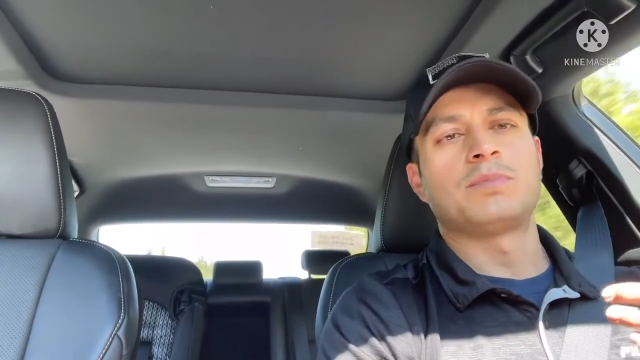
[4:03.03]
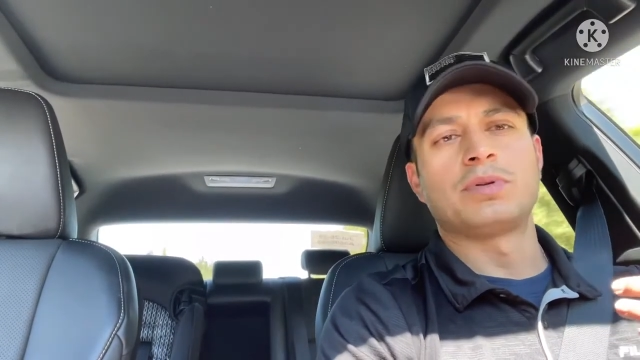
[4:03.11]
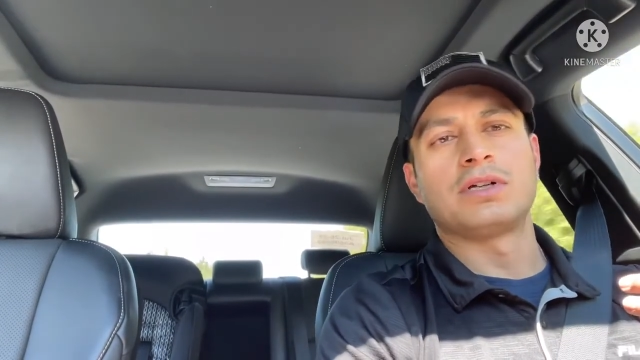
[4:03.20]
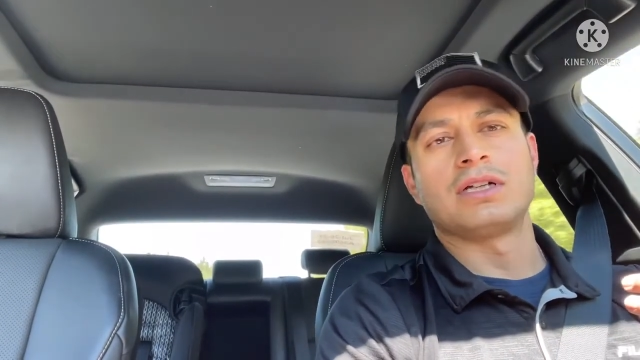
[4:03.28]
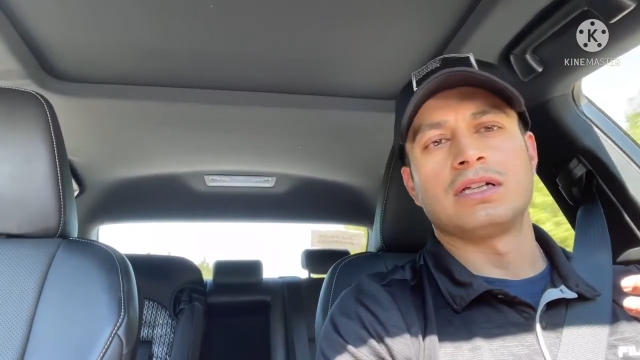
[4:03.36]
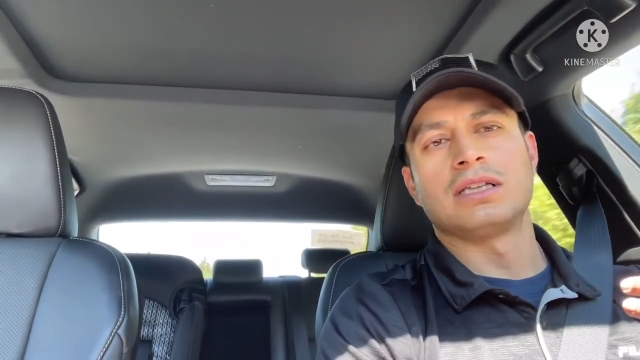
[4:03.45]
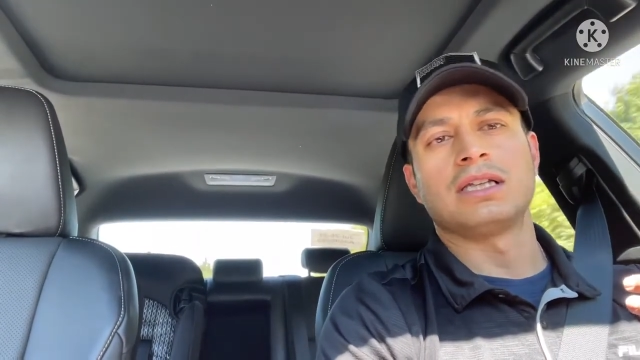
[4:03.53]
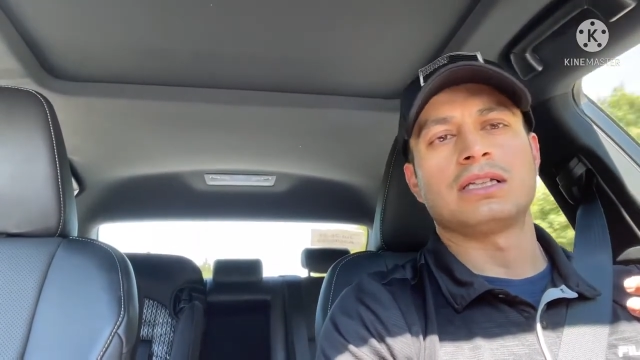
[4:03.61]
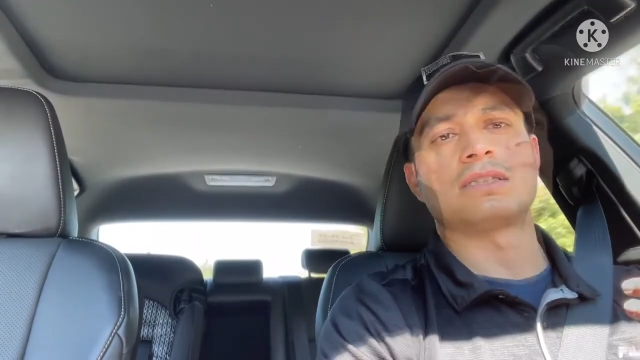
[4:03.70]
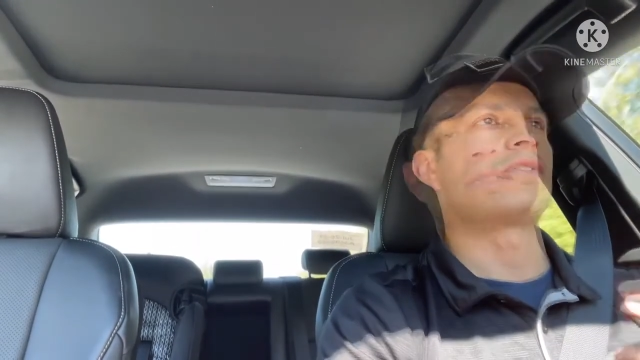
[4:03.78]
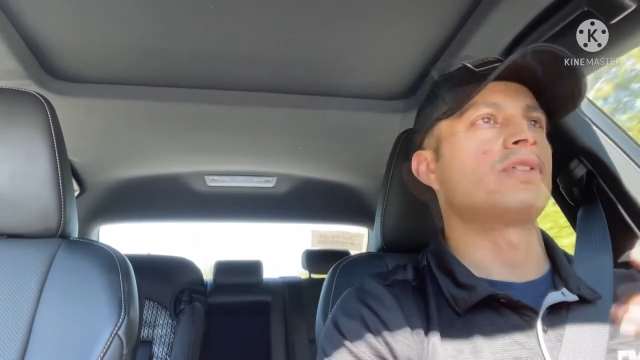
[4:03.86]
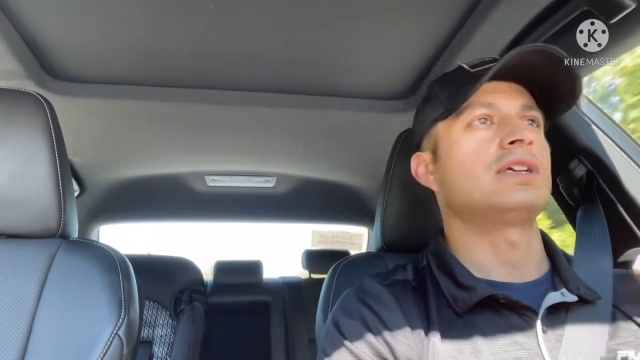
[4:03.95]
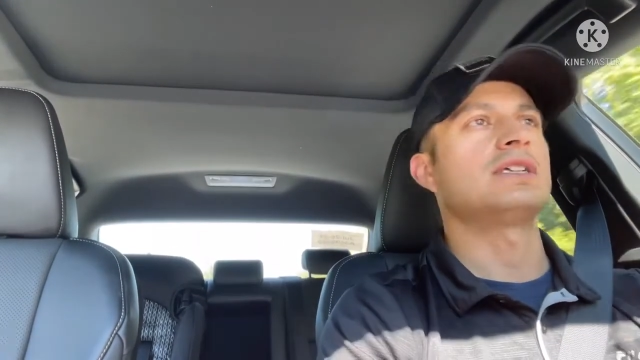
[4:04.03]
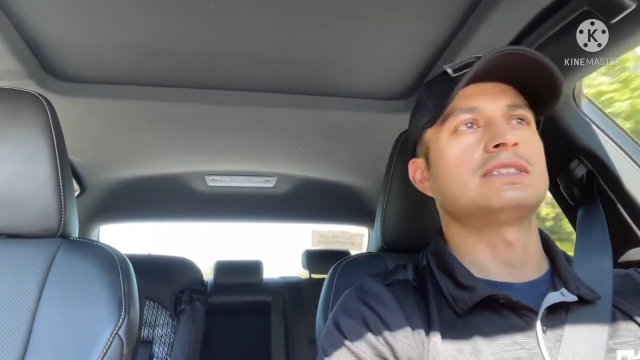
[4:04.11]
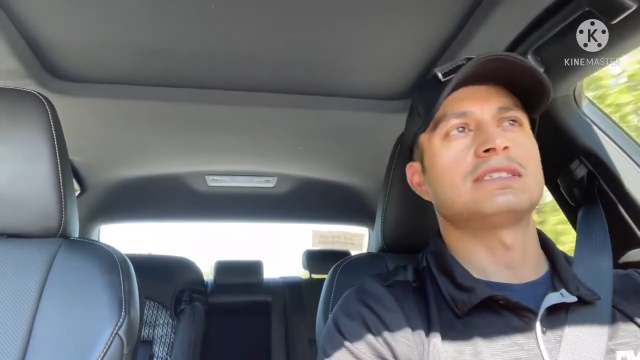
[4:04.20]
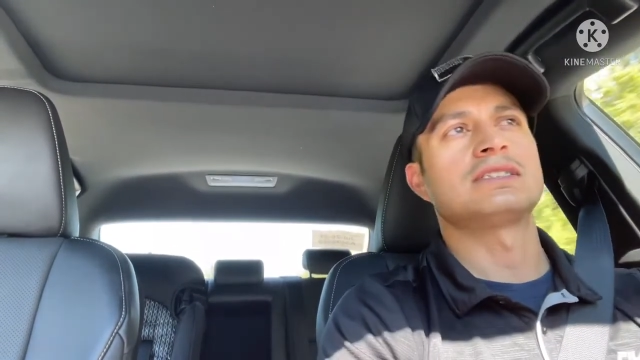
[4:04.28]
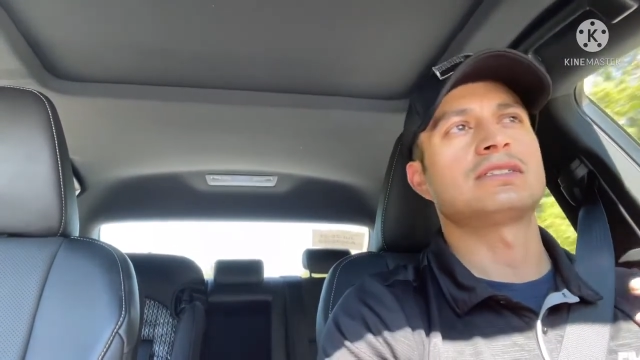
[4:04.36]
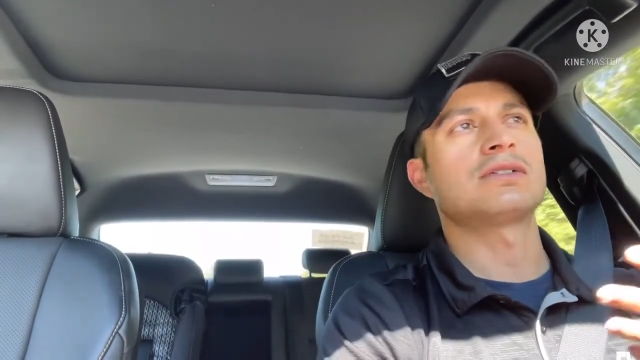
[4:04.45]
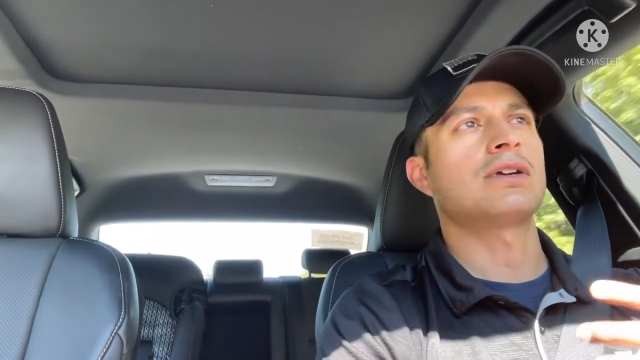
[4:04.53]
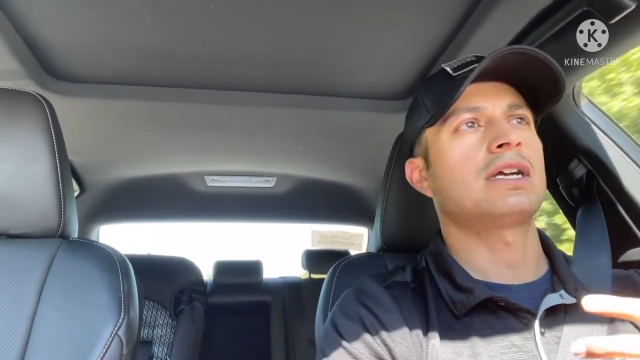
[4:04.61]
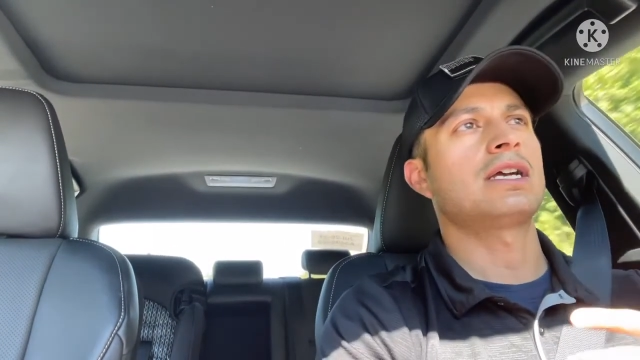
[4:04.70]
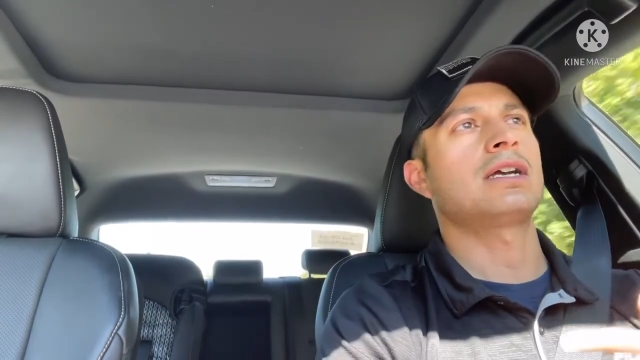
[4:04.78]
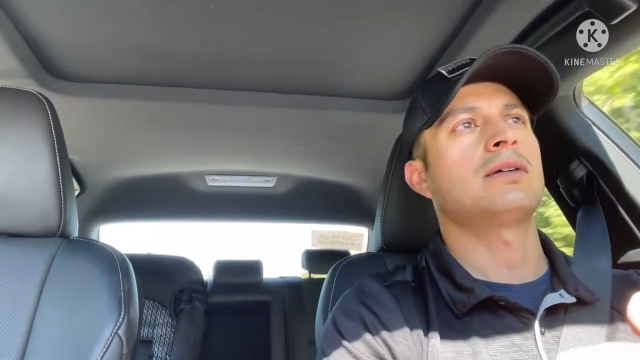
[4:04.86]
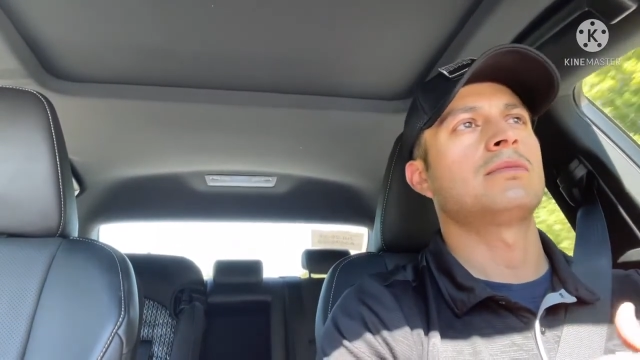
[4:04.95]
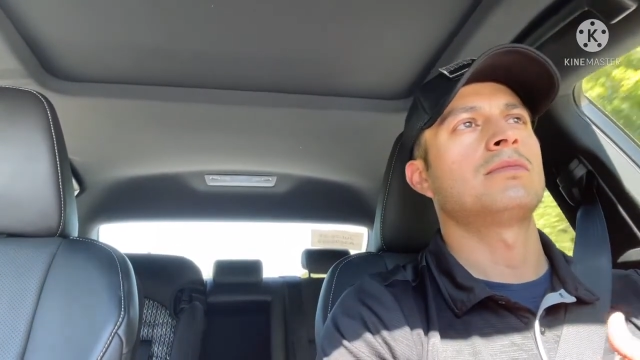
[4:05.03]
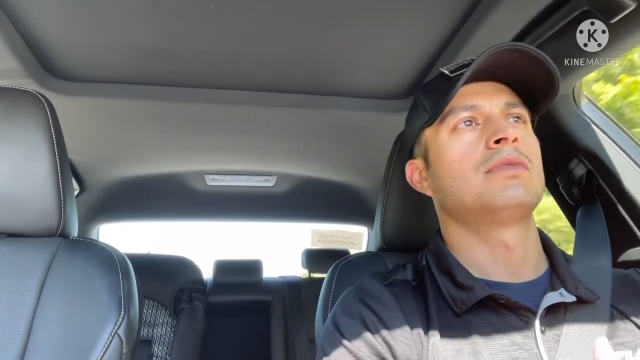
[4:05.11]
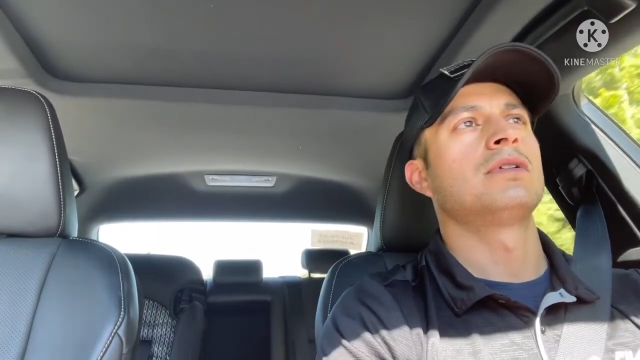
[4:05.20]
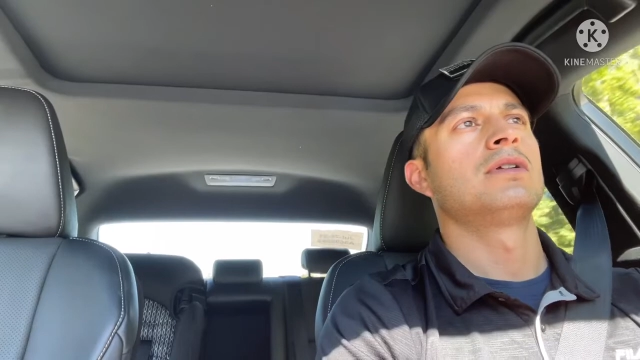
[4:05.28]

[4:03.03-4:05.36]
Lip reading: put a link for his Instagram,